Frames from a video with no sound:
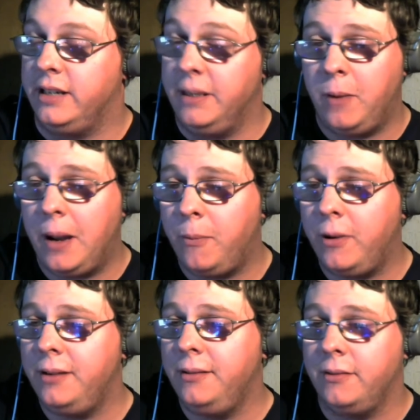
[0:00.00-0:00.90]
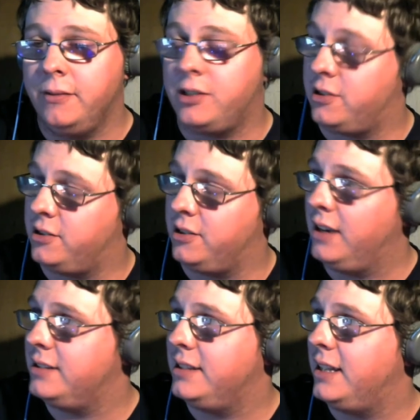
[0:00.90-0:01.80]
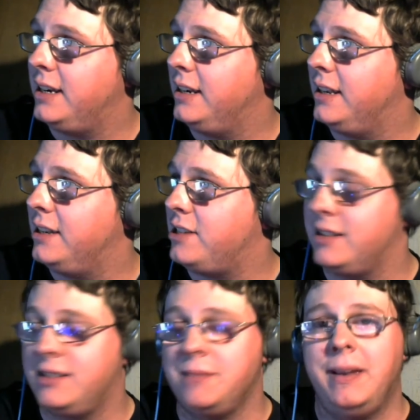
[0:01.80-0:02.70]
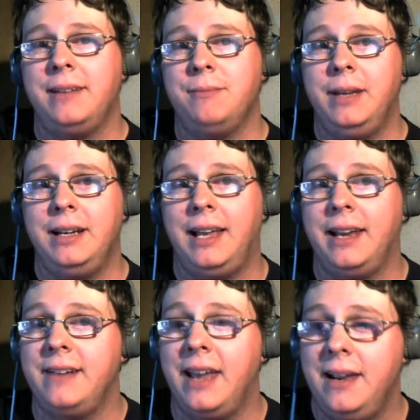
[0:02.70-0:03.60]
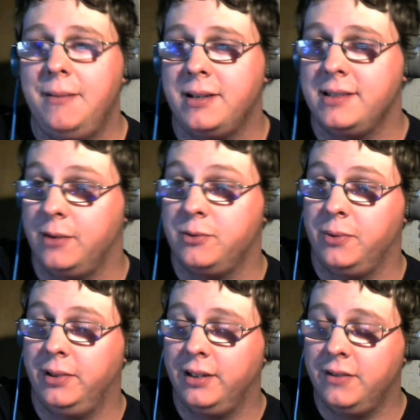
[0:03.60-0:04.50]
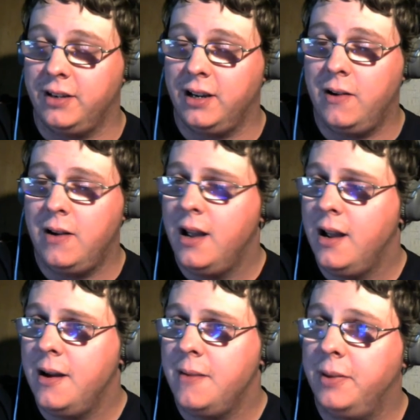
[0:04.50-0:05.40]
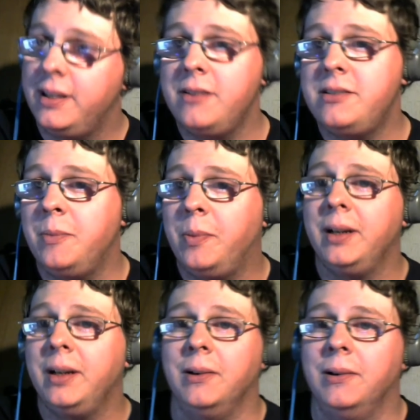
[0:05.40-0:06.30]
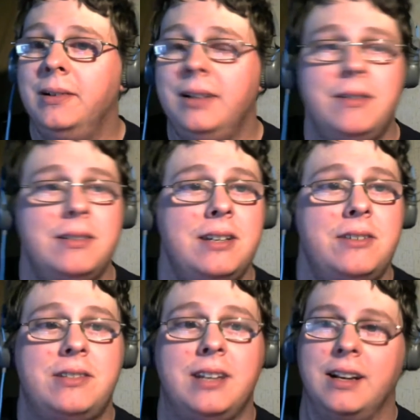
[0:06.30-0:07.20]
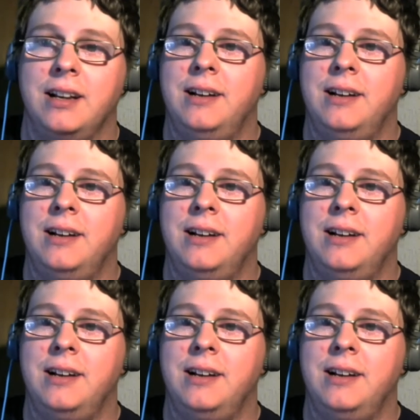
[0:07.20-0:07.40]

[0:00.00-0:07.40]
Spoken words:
Deep Web one, which sucks that I didn't get a chance to make meet light of day, because that was a really good video. But that was still pretty cool. That was interesting.